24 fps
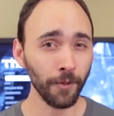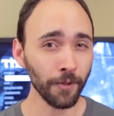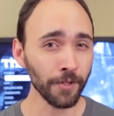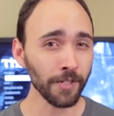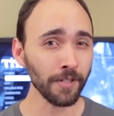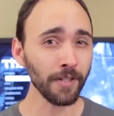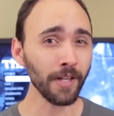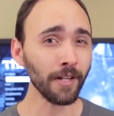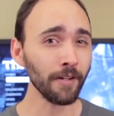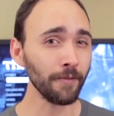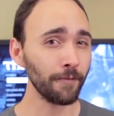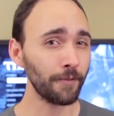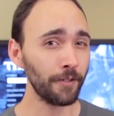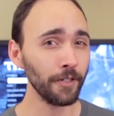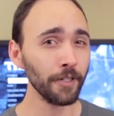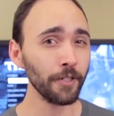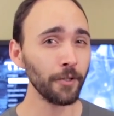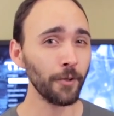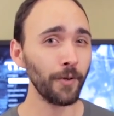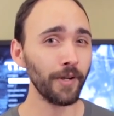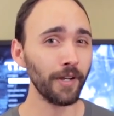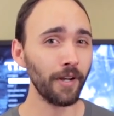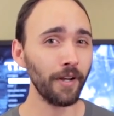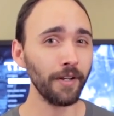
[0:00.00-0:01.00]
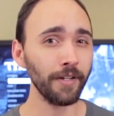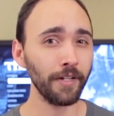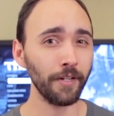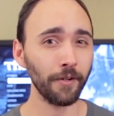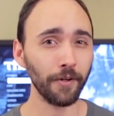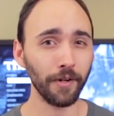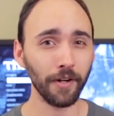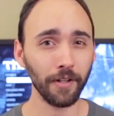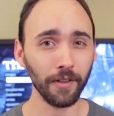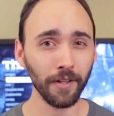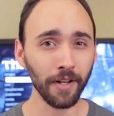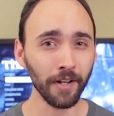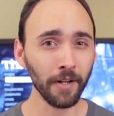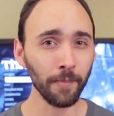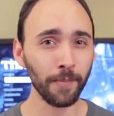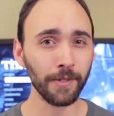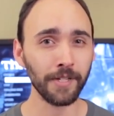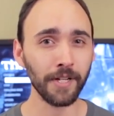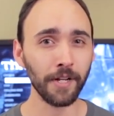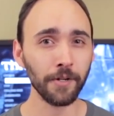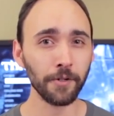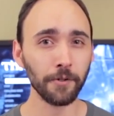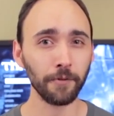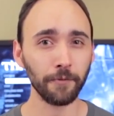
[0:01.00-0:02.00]
there's a lot of good going on here and a lot of
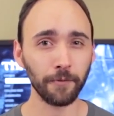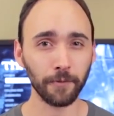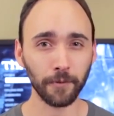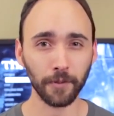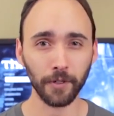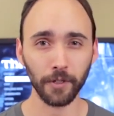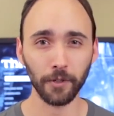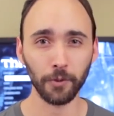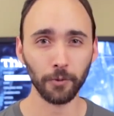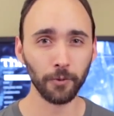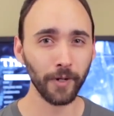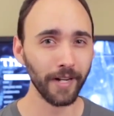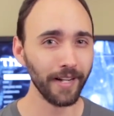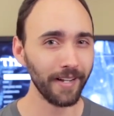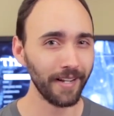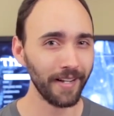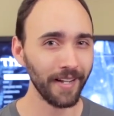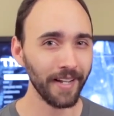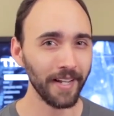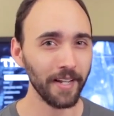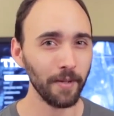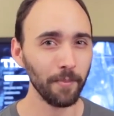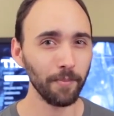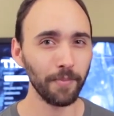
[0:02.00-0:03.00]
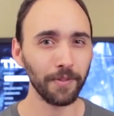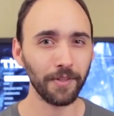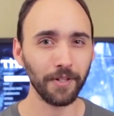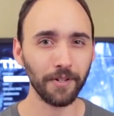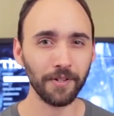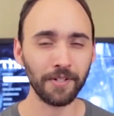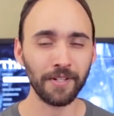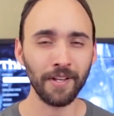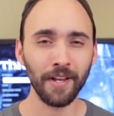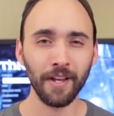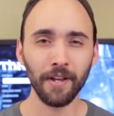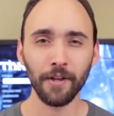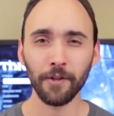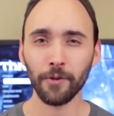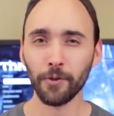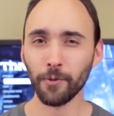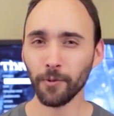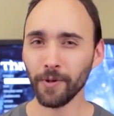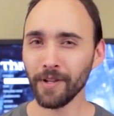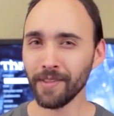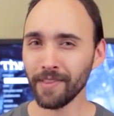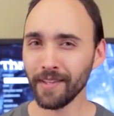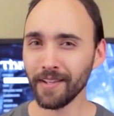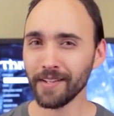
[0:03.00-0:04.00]
potential for a great game, but there's
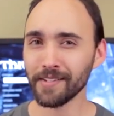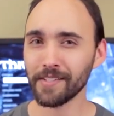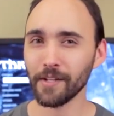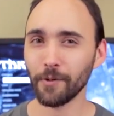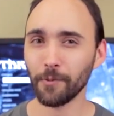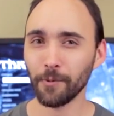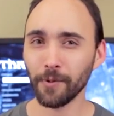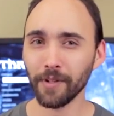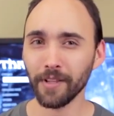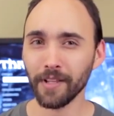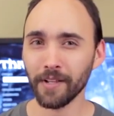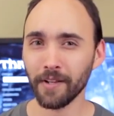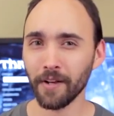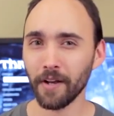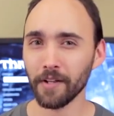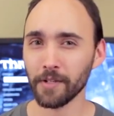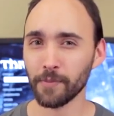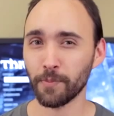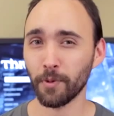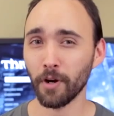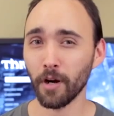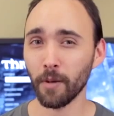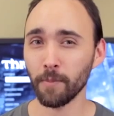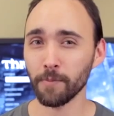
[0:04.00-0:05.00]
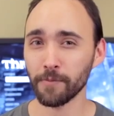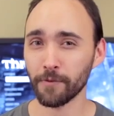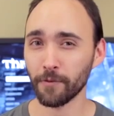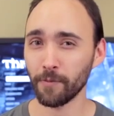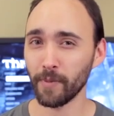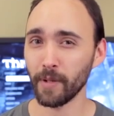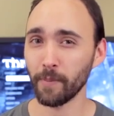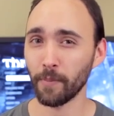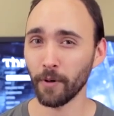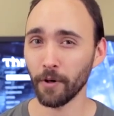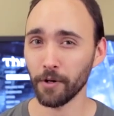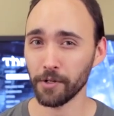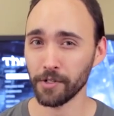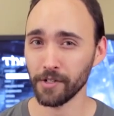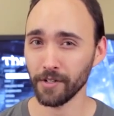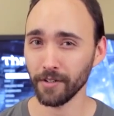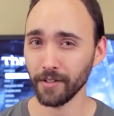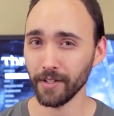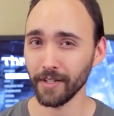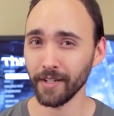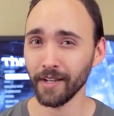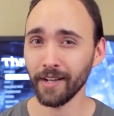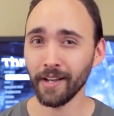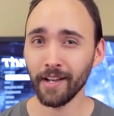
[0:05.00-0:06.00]
three things that really cause problems for me
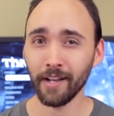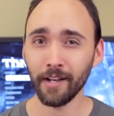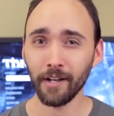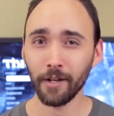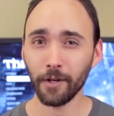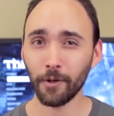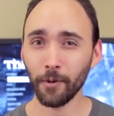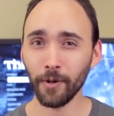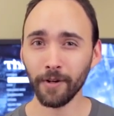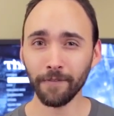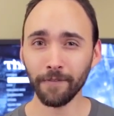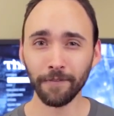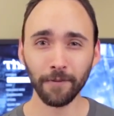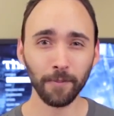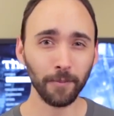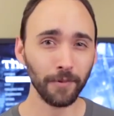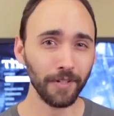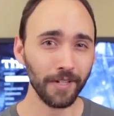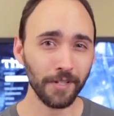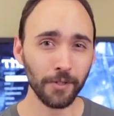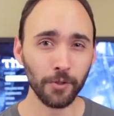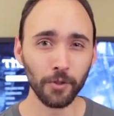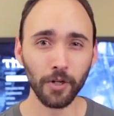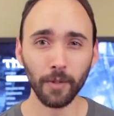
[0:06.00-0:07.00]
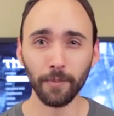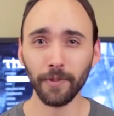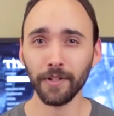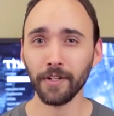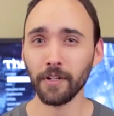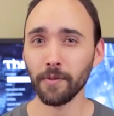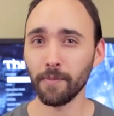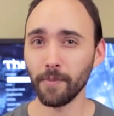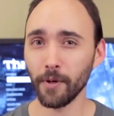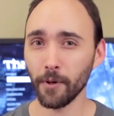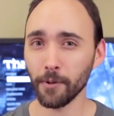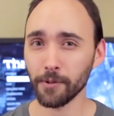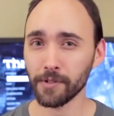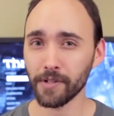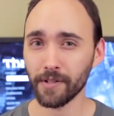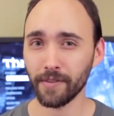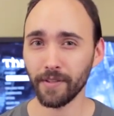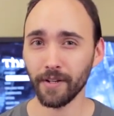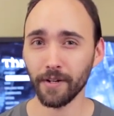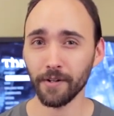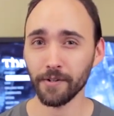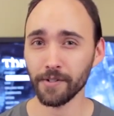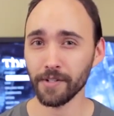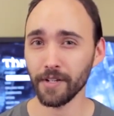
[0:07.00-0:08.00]
personally. Going from least troubling to most,
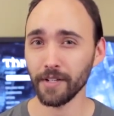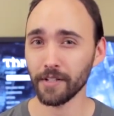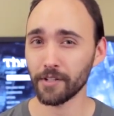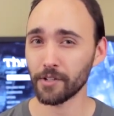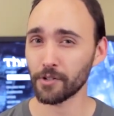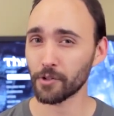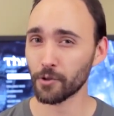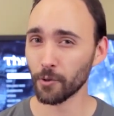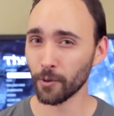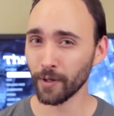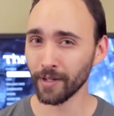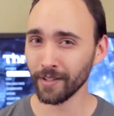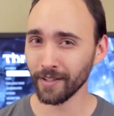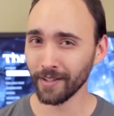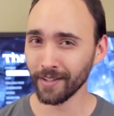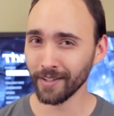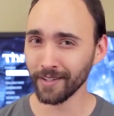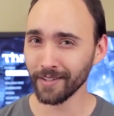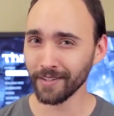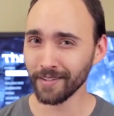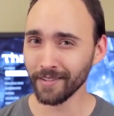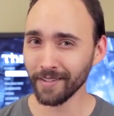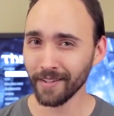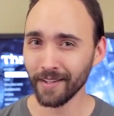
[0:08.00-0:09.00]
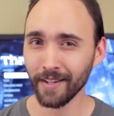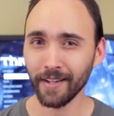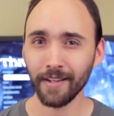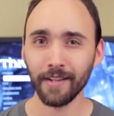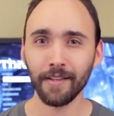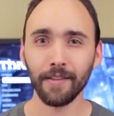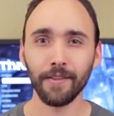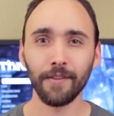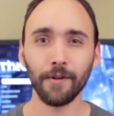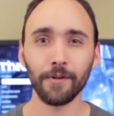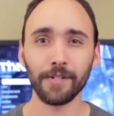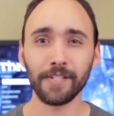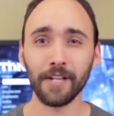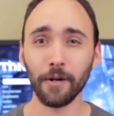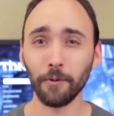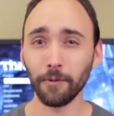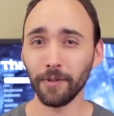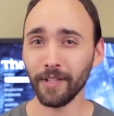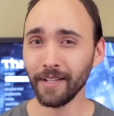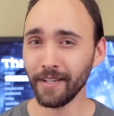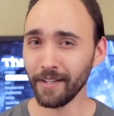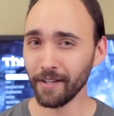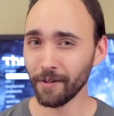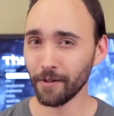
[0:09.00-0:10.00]
there's its storyline, there's how
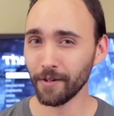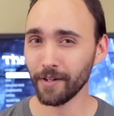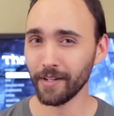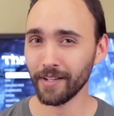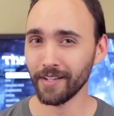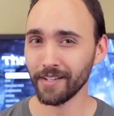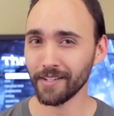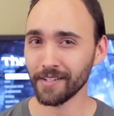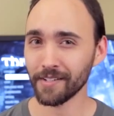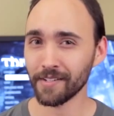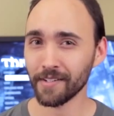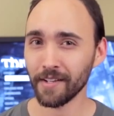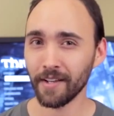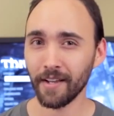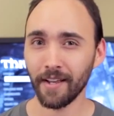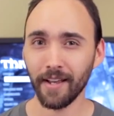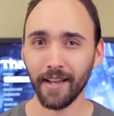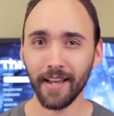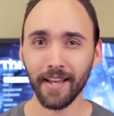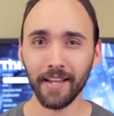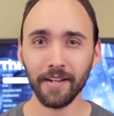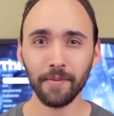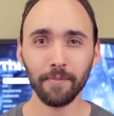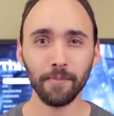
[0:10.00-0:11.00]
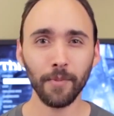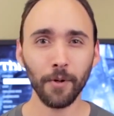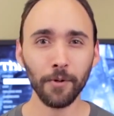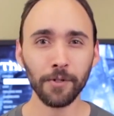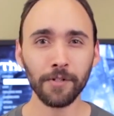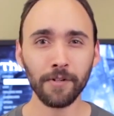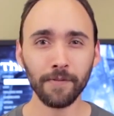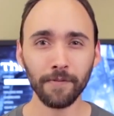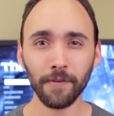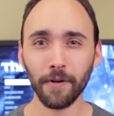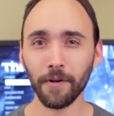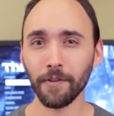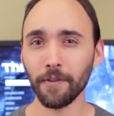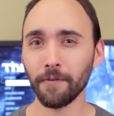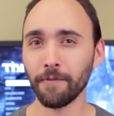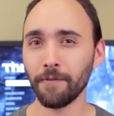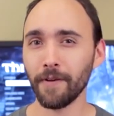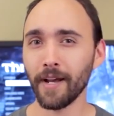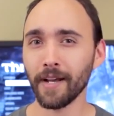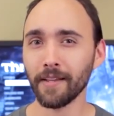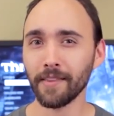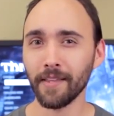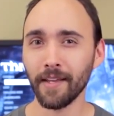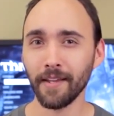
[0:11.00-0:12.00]
linear it is, and most of all, the
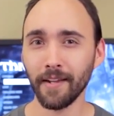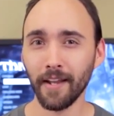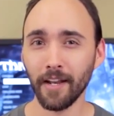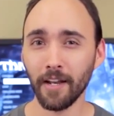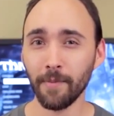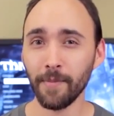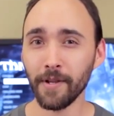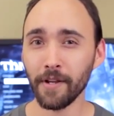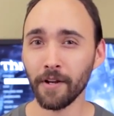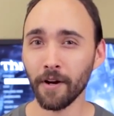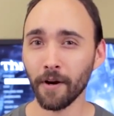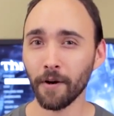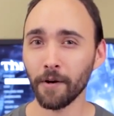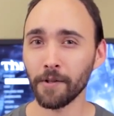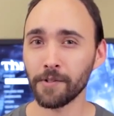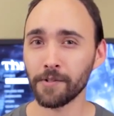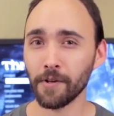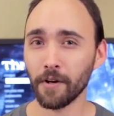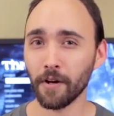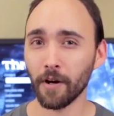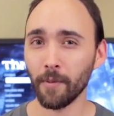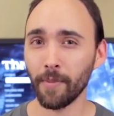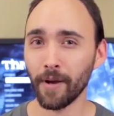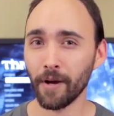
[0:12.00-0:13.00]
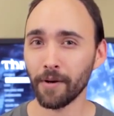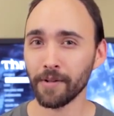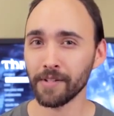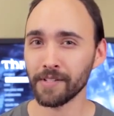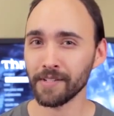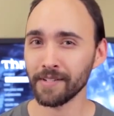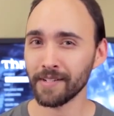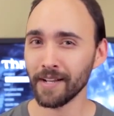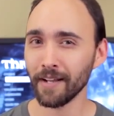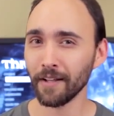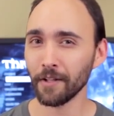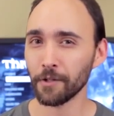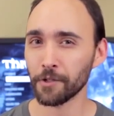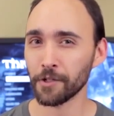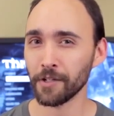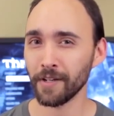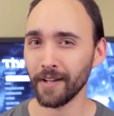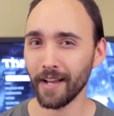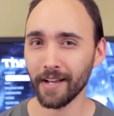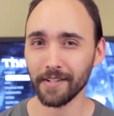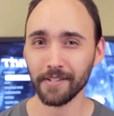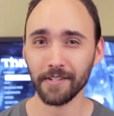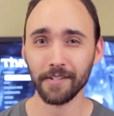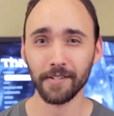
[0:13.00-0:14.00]
fact that enemy guards are about as intelligent
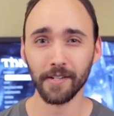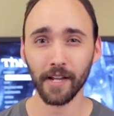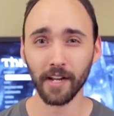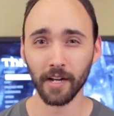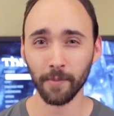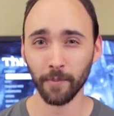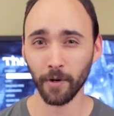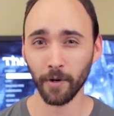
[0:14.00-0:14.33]
as a sack of